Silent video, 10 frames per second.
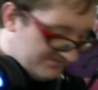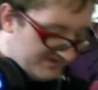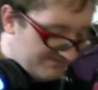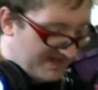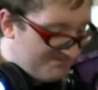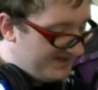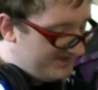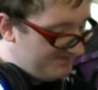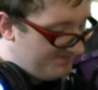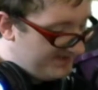This might be a
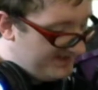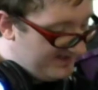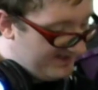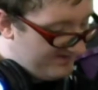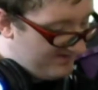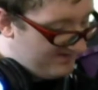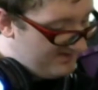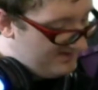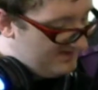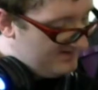duplicate. I don't know.
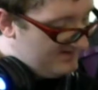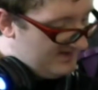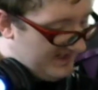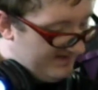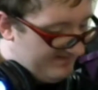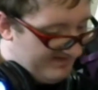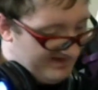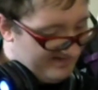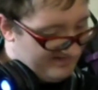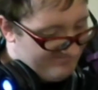
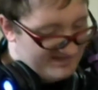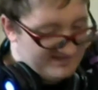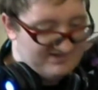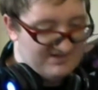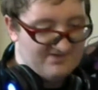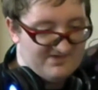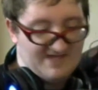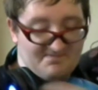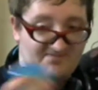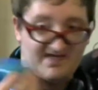I think he just knows that
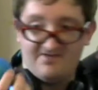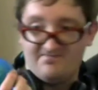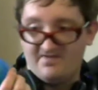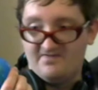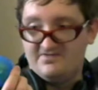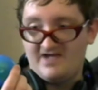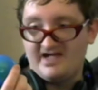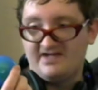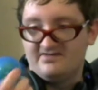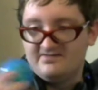I'm a fan of
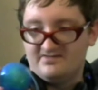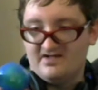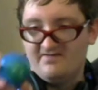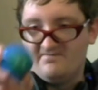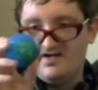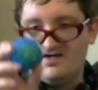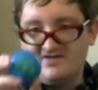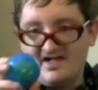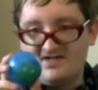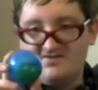Dragon
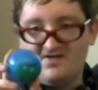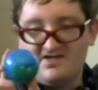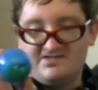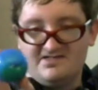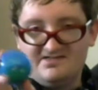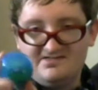Quest.